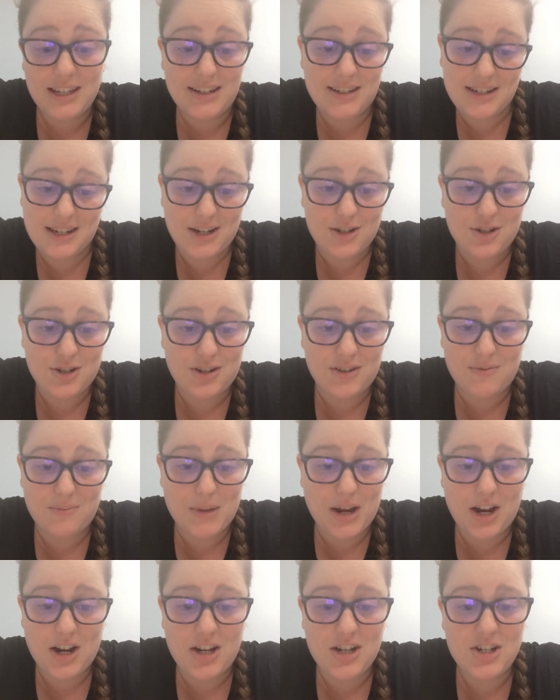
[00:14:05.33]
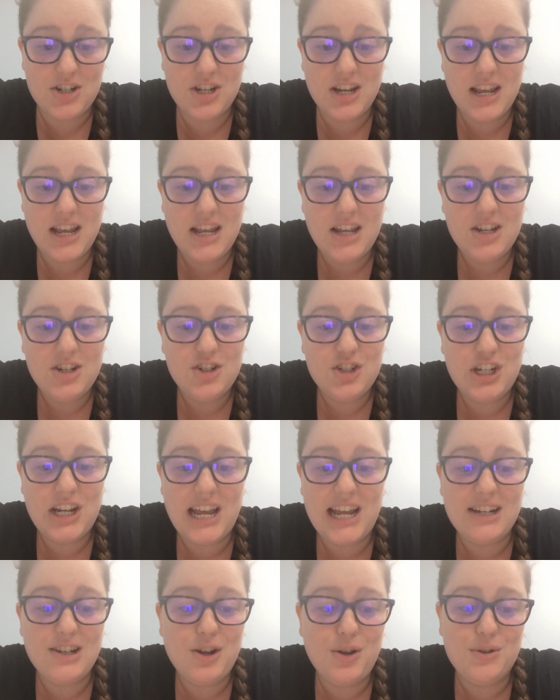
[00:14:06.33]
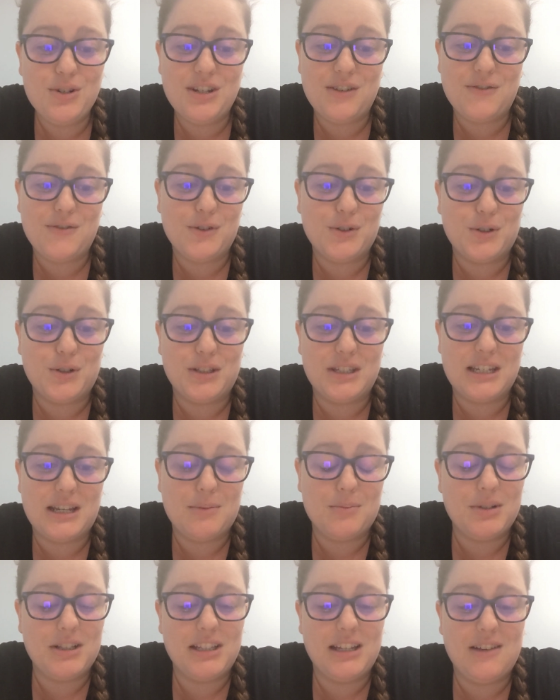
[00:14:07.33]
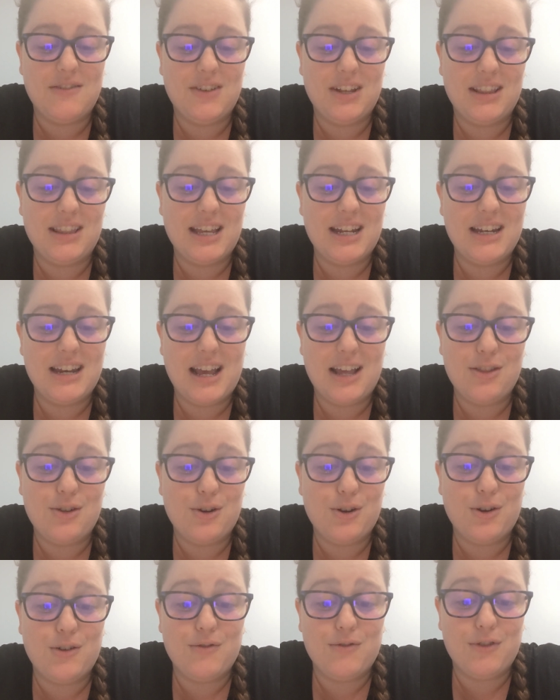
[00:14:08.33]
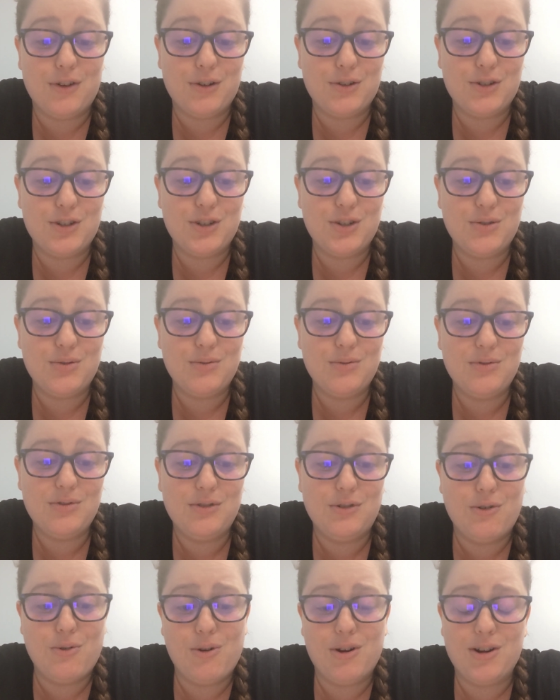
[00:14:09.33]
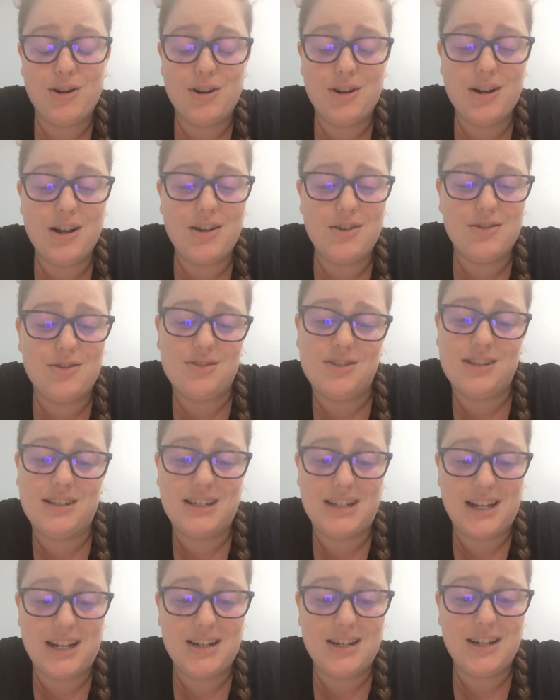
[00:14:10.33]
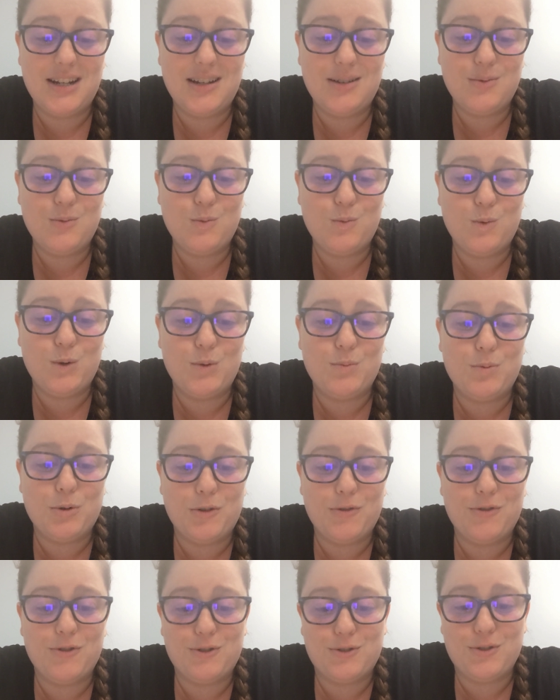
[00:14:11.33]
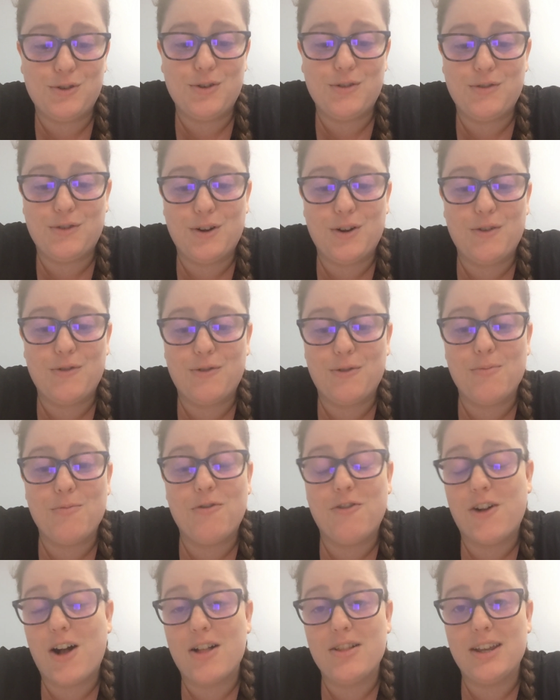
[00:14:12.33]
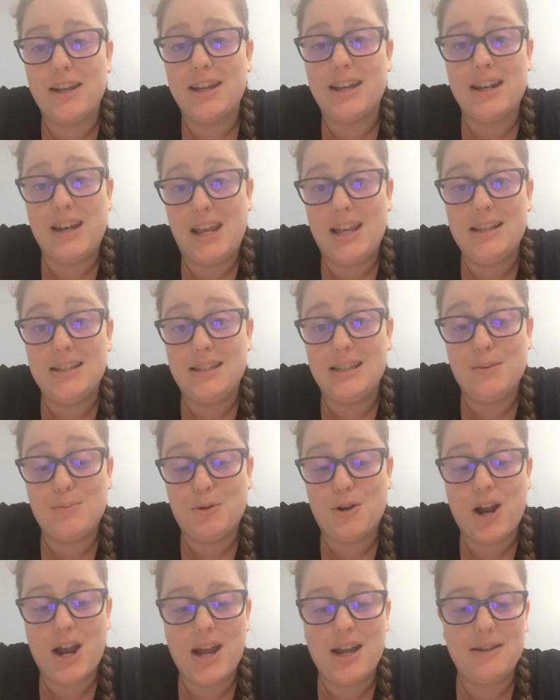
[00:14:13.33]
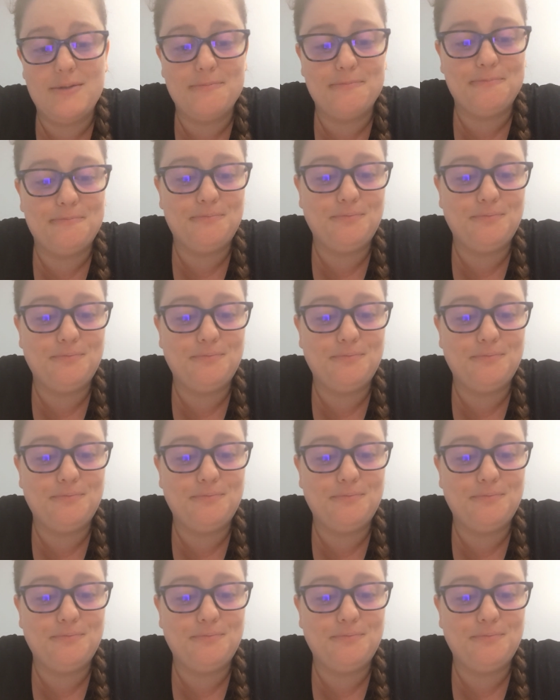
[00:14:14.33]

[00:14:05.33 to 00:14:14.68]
the intention of marriage, she had no difficulty in believing that neither her virtue nor her understanding would preserve her from falling an easy prey.